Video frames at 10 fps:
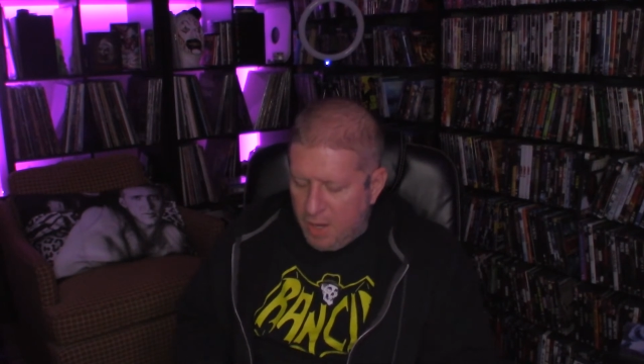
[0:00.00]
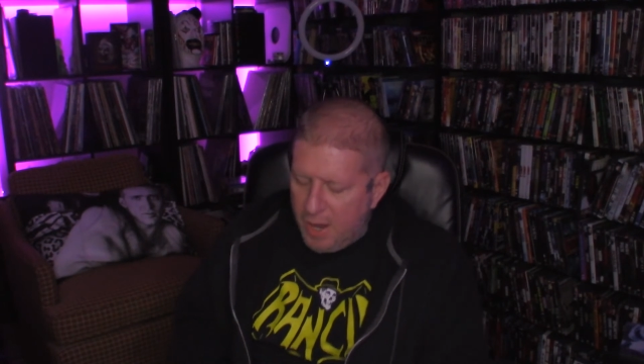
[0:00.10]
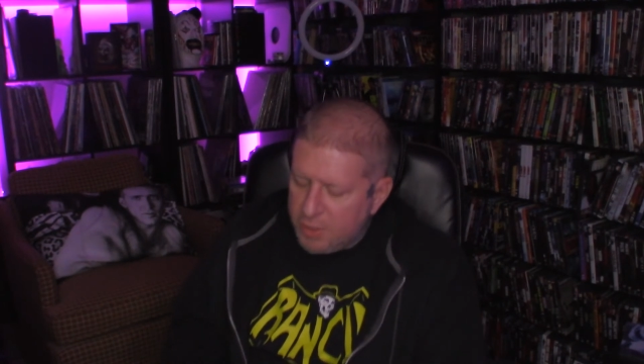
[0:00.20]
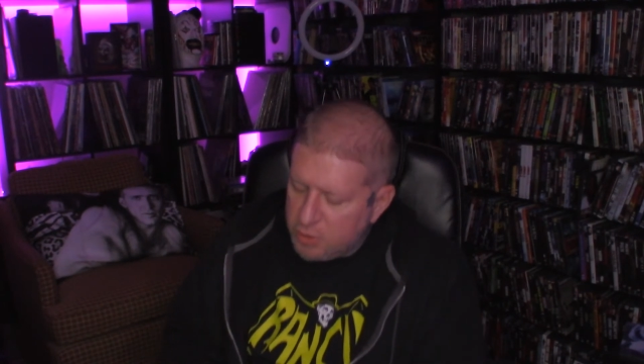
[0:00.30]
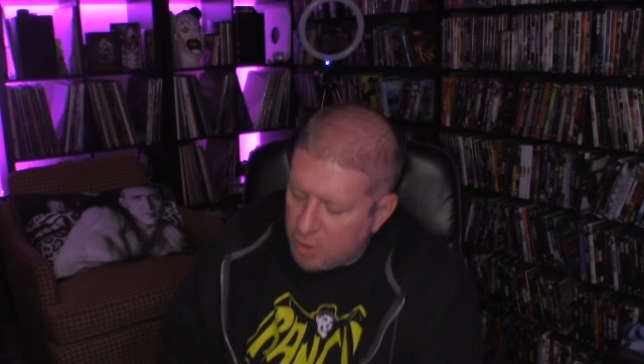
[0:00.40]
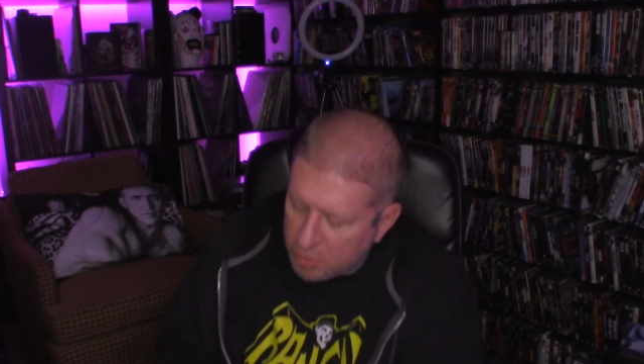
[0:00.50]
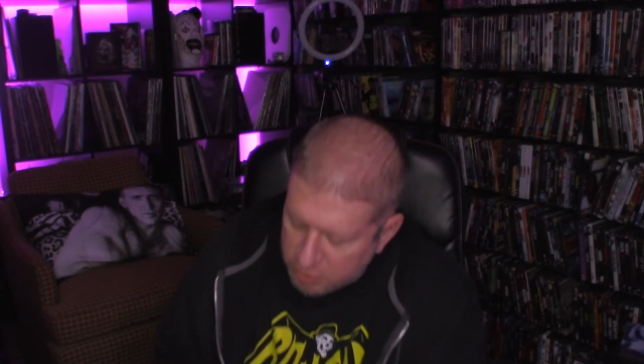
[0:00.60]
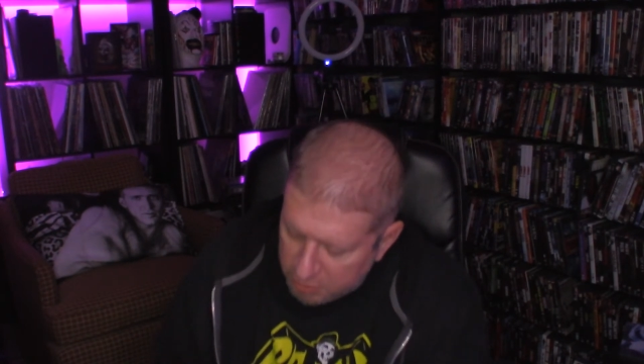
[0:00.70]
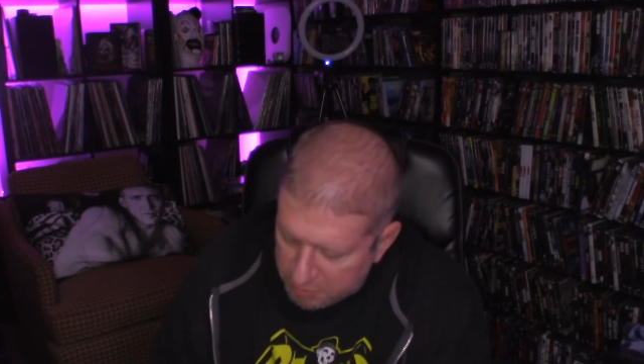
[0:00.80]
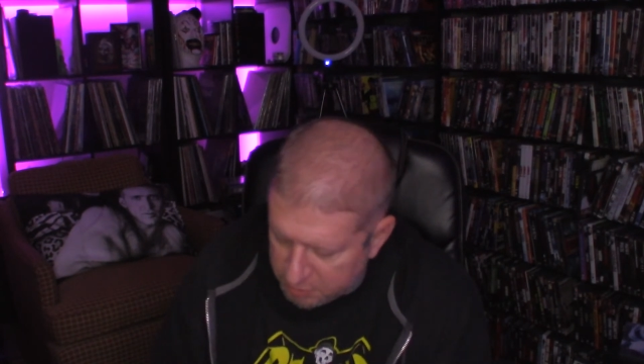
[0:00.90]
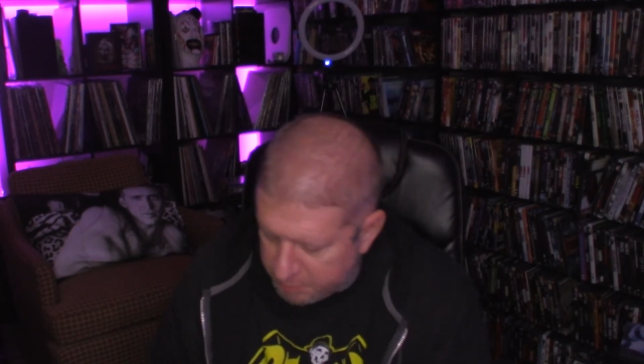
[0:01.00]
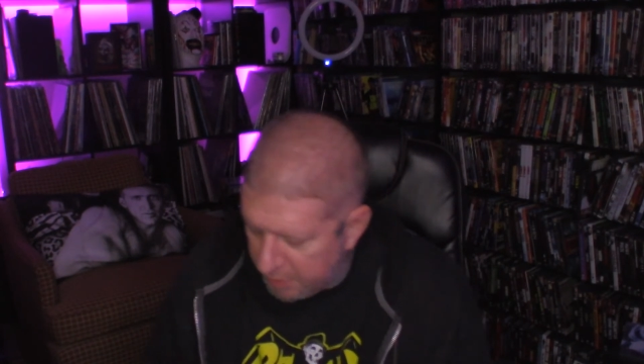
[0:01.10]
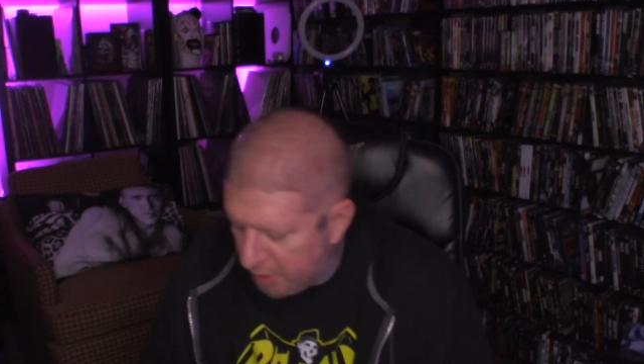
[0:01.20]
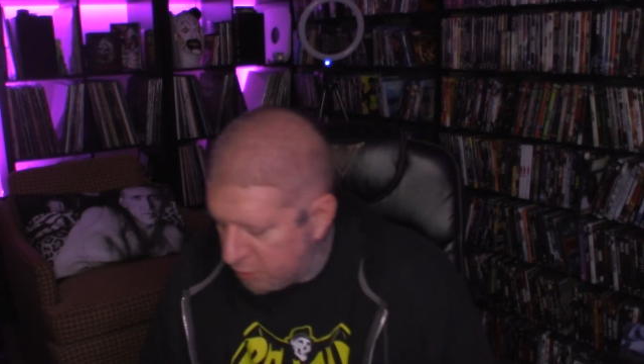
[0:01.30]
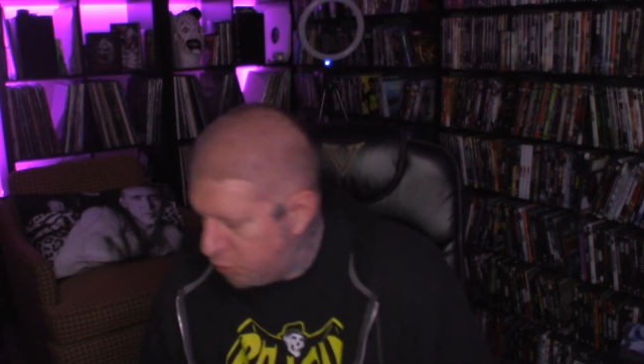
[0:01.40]
I, I'll tell you this, man.
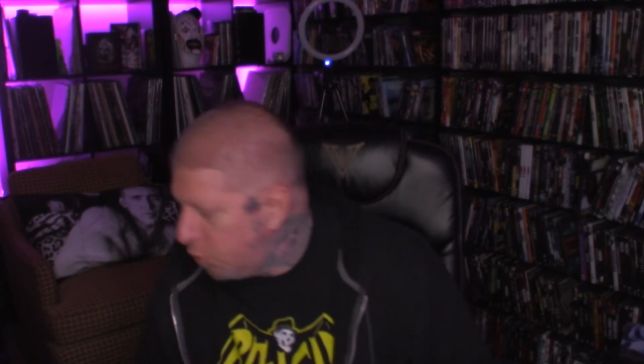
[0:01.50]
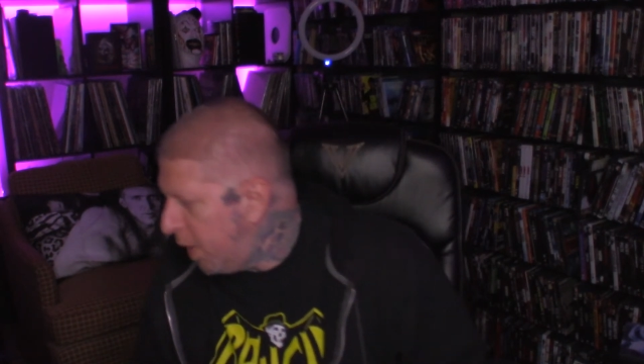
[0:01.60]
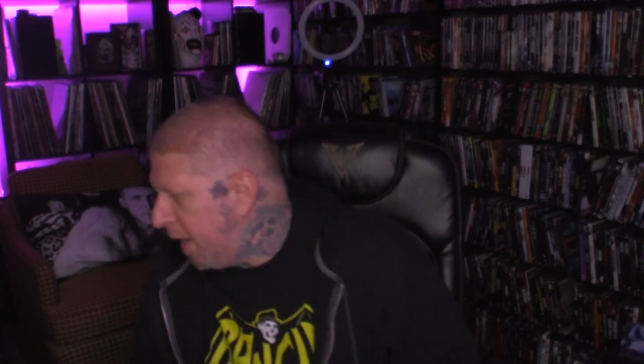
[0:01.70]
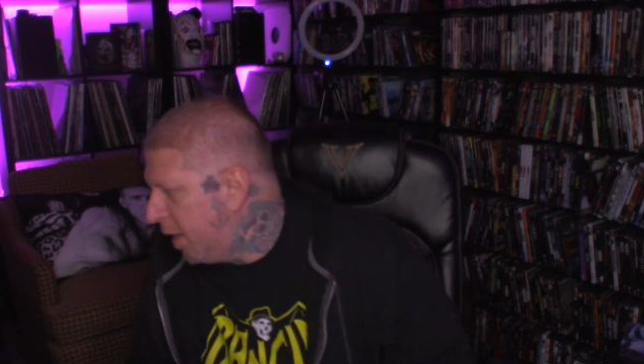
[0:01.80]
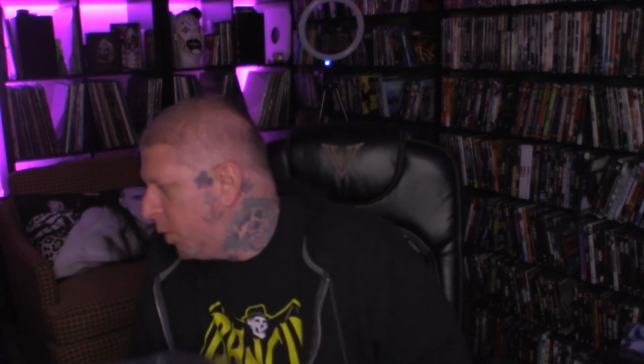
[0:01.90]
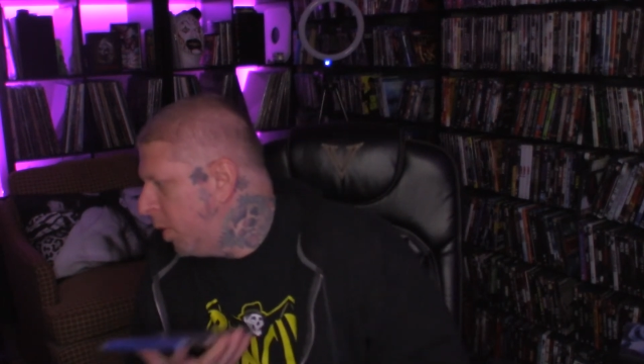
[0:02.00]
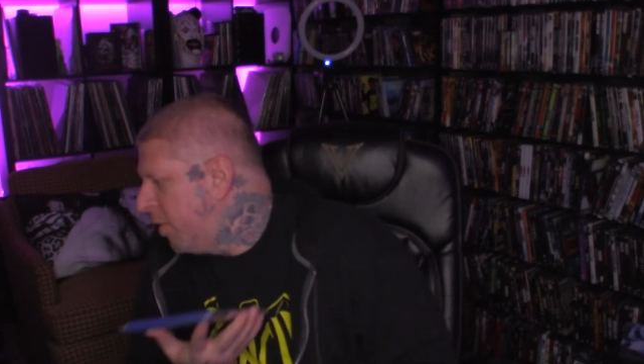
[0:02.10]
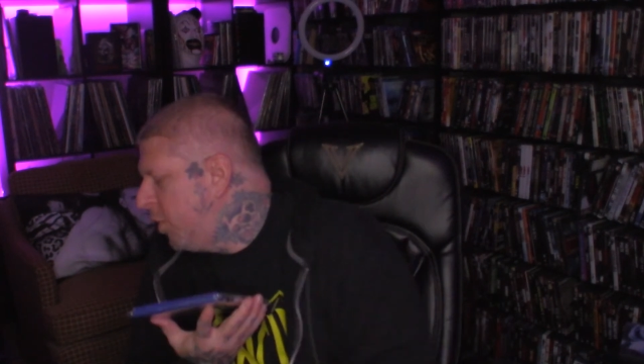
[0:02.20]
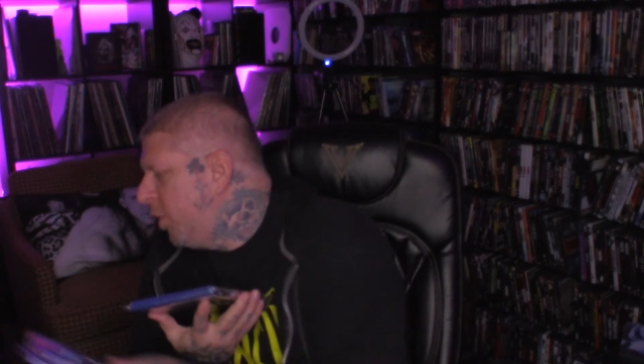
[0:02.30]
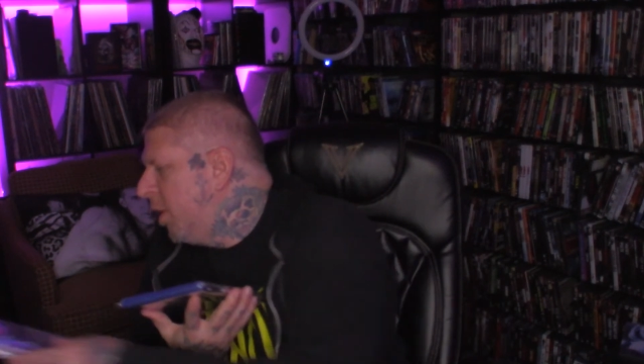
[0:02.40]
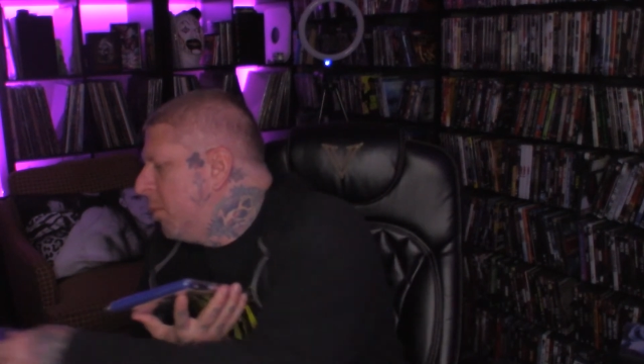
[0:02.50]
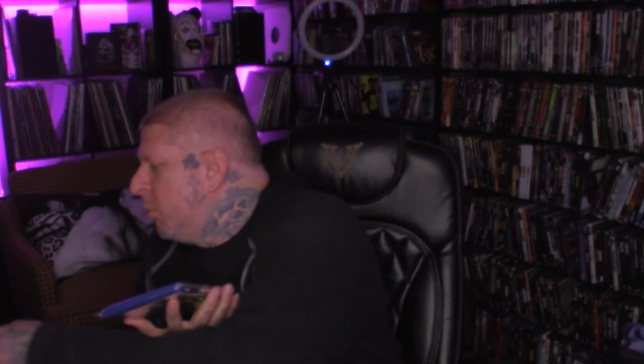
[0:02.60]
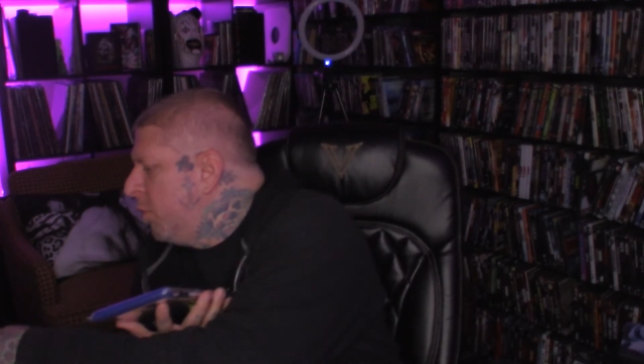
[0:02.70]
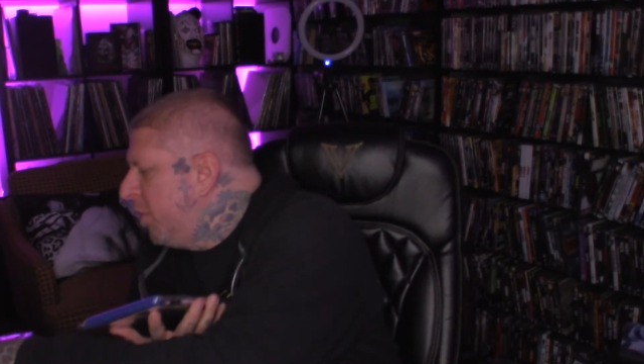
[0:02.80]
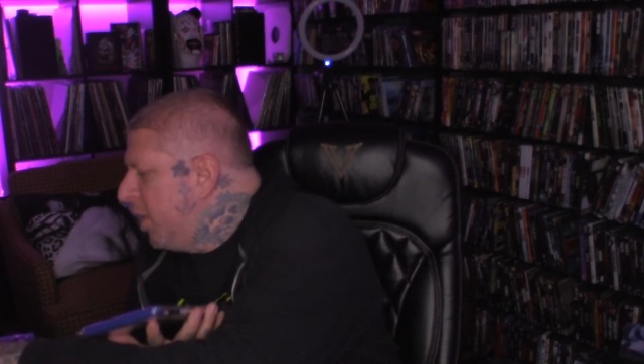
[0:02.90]
I do hate it whenever you get a
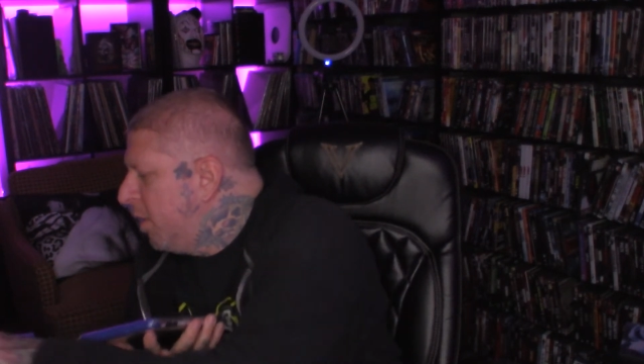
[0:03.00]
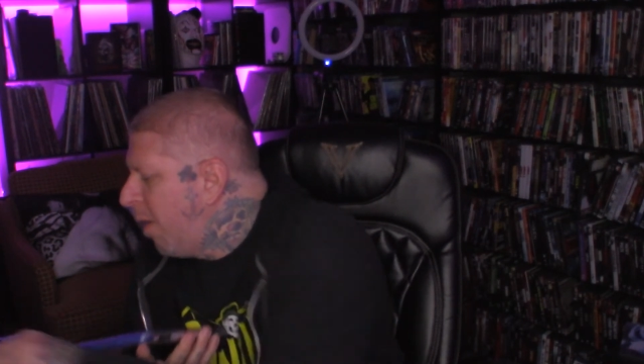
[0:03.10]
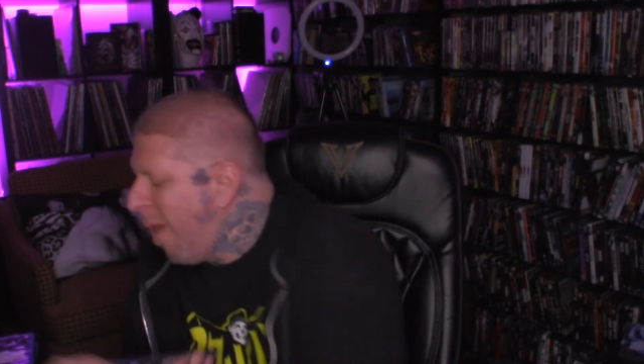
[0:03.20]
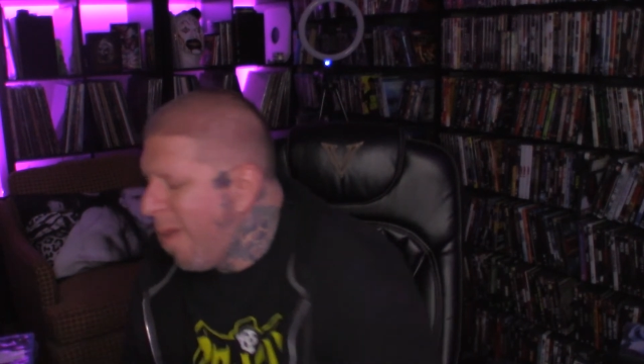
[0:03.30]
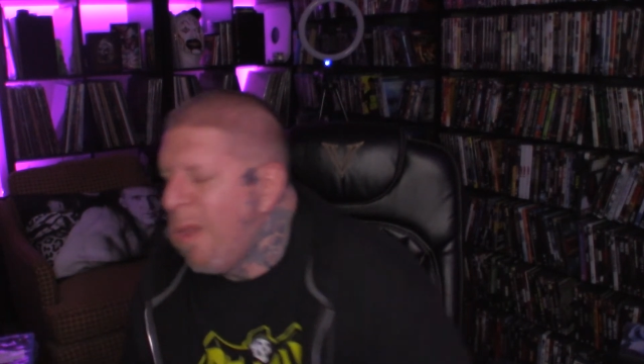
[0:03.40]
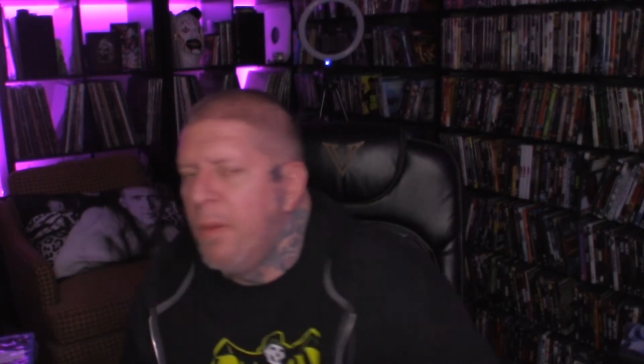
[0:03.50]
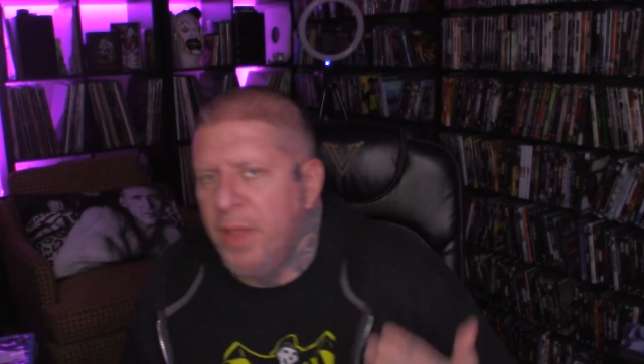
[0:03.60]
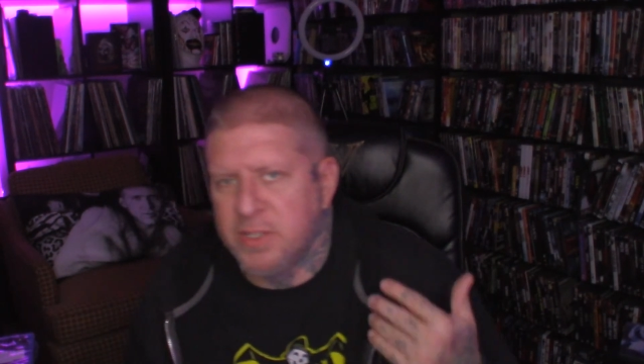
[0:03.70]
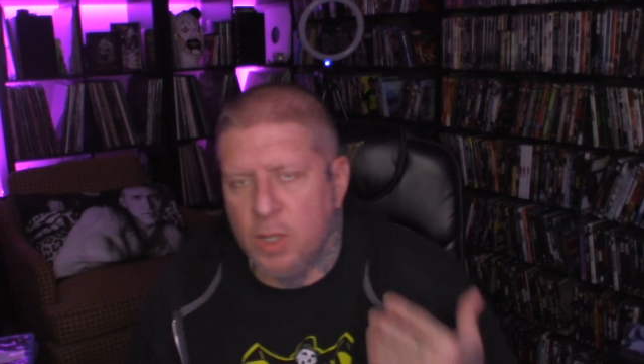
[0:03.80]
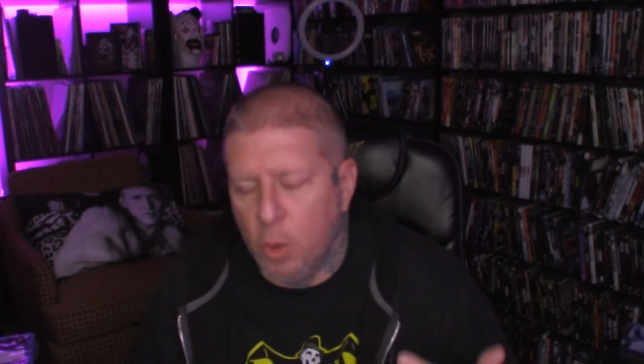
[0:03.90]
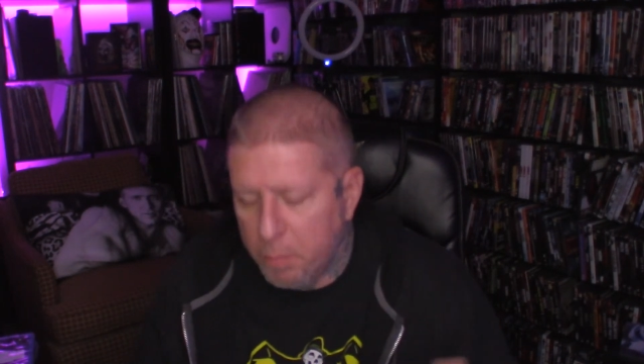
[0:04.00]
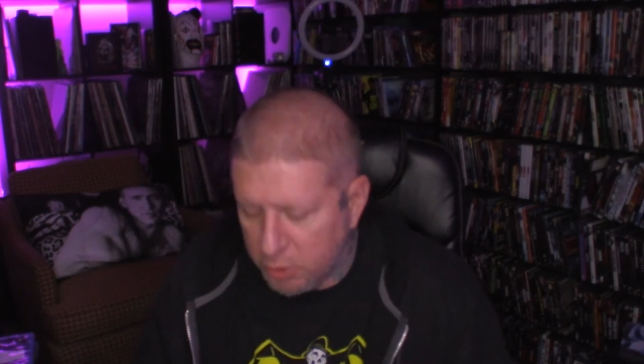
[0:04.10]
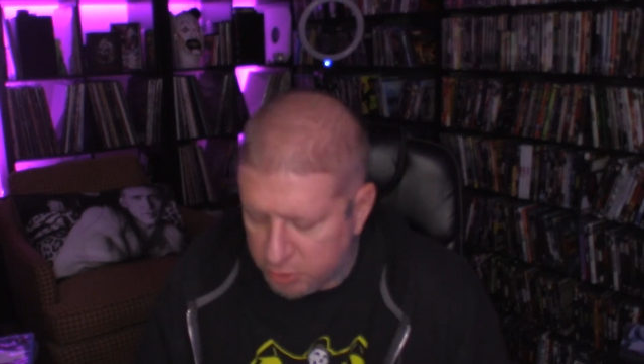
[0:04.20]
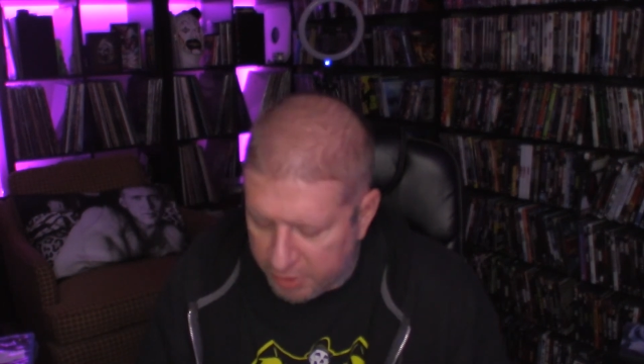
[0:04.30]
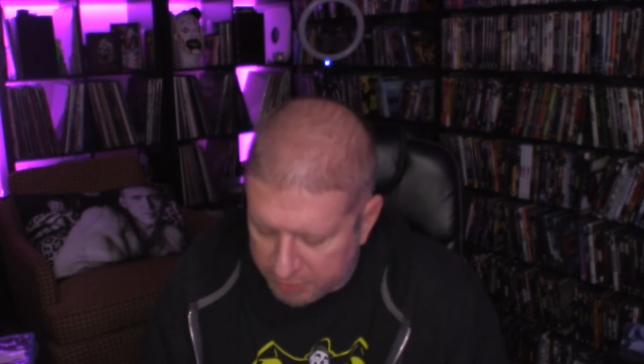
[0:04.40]
movie that's low
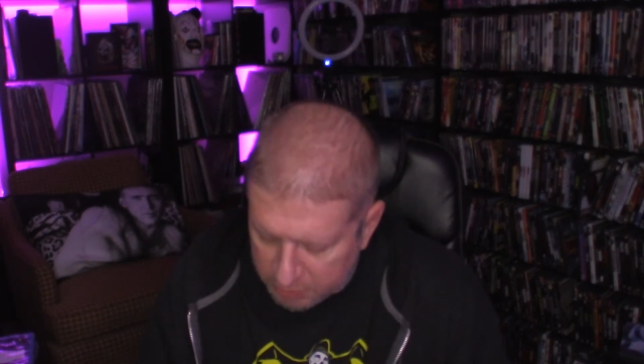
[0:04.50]
budget like